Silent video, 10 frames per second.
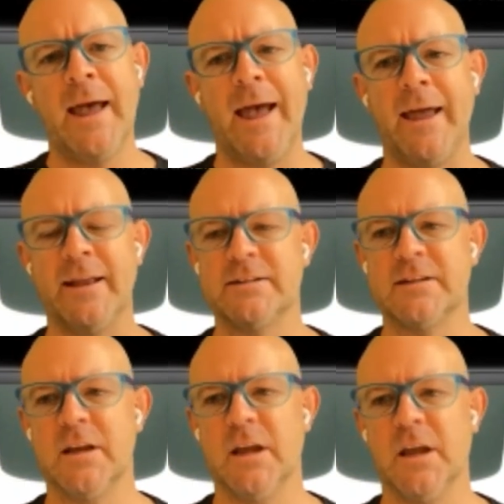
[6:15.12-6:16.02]
and
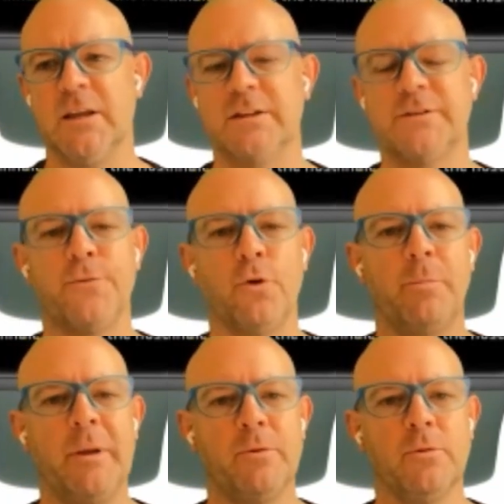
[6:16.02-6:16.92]
it is for
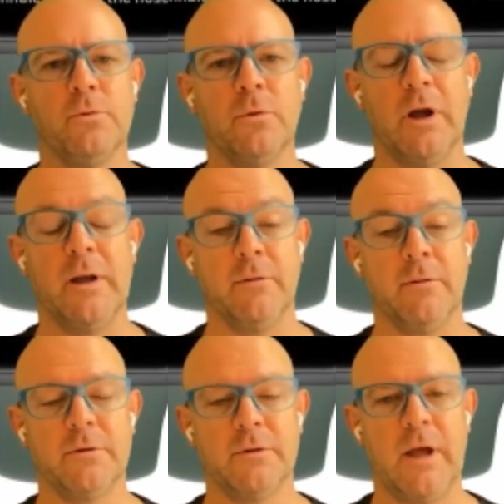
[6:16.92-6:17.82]
people,
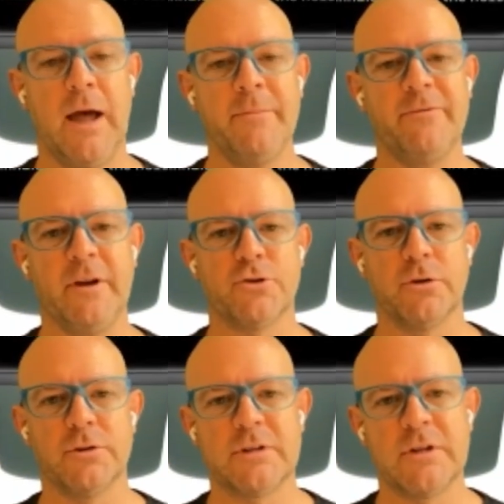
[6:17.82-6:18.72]
Army
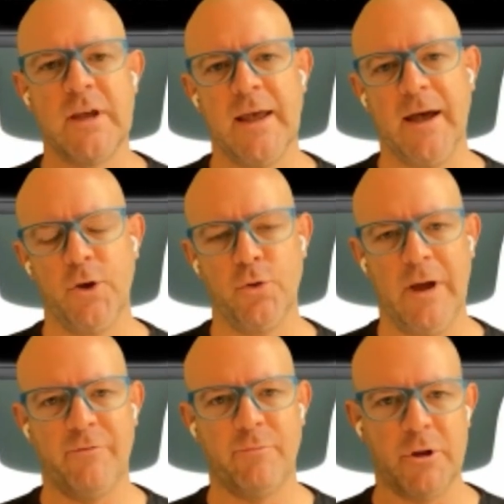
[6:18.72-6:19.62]
veterans, who
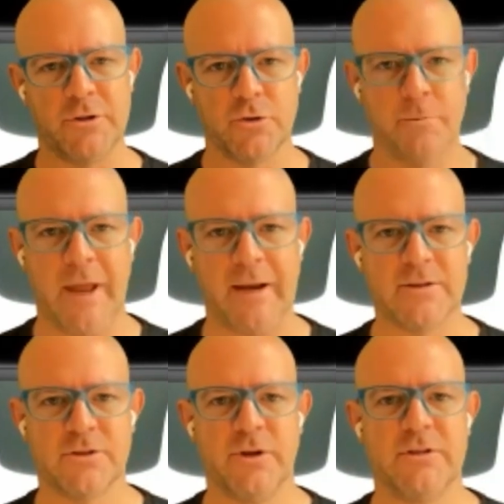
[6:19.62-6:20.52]
have post-traumatic
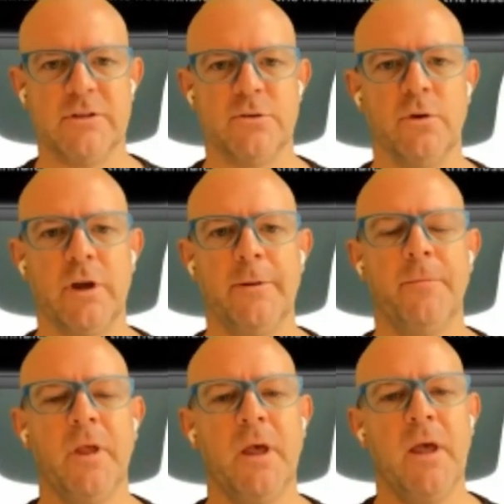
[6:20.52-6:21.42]
stress disorder.
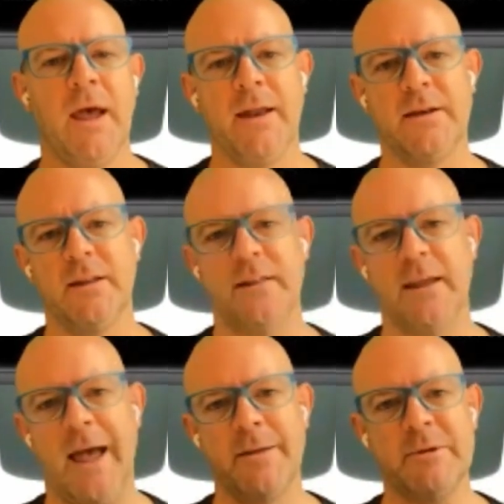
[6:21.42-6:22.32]
And the
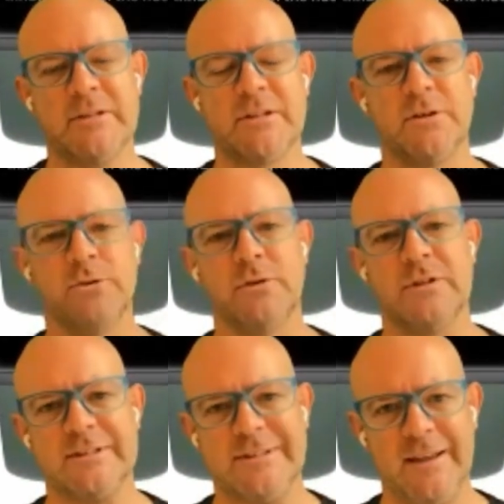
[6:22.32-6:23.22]
aim is to
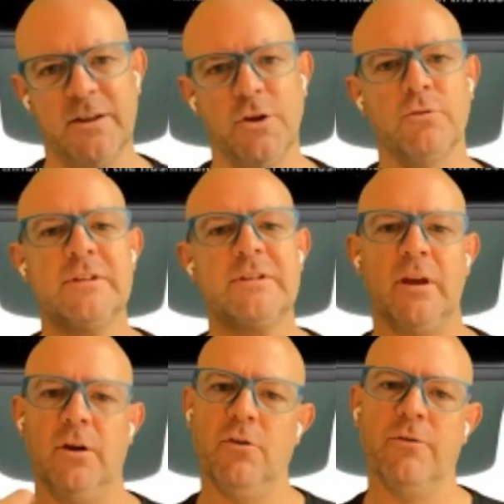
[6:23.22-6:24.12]
detect the
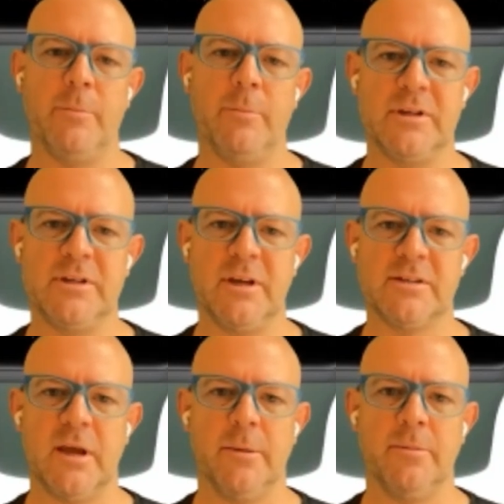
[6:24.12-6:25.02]
onset of that
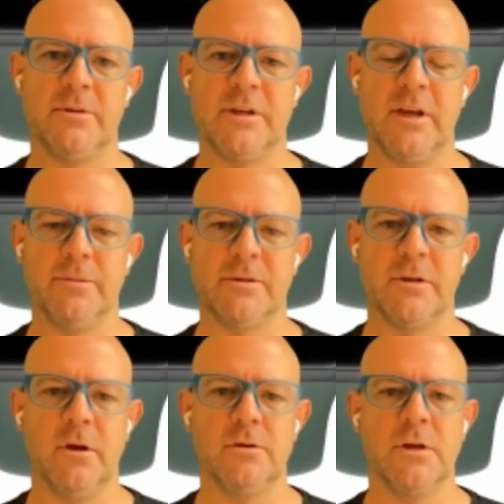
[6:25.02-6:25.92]
PTSD
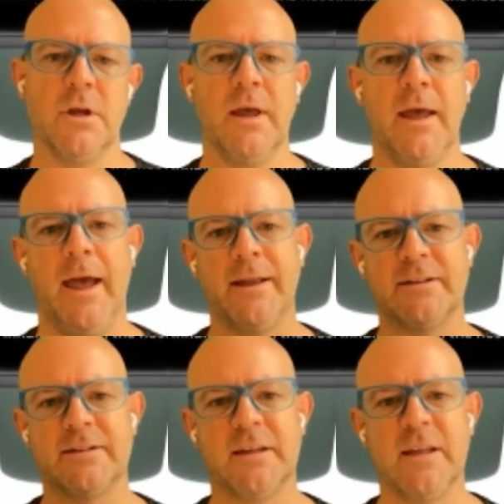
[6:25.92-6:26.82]
episode and